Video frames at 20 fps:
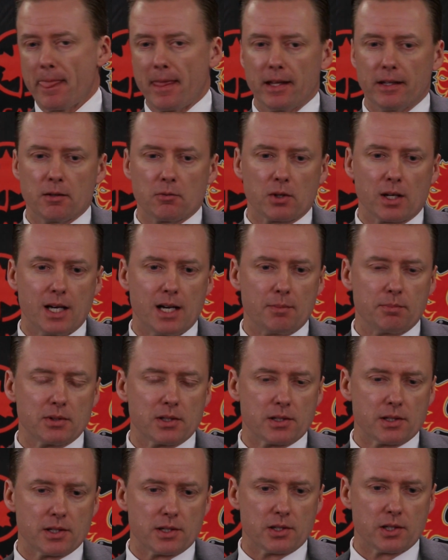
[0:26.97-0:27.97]
And then what
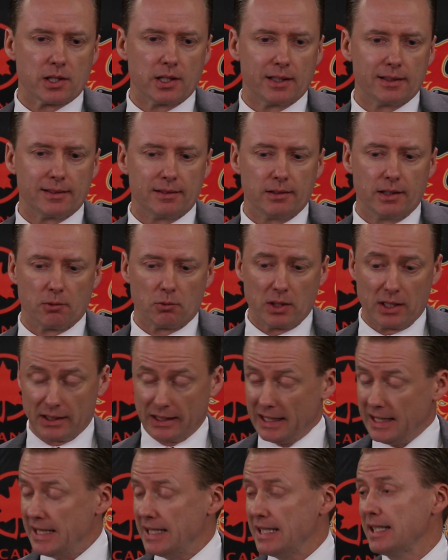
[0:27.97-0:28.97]
happens is you get, we had
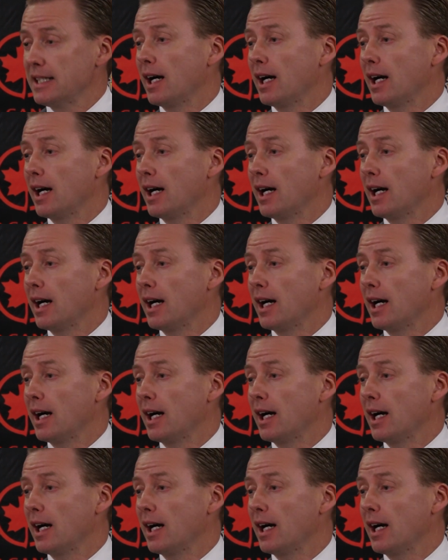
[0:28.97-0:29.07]
key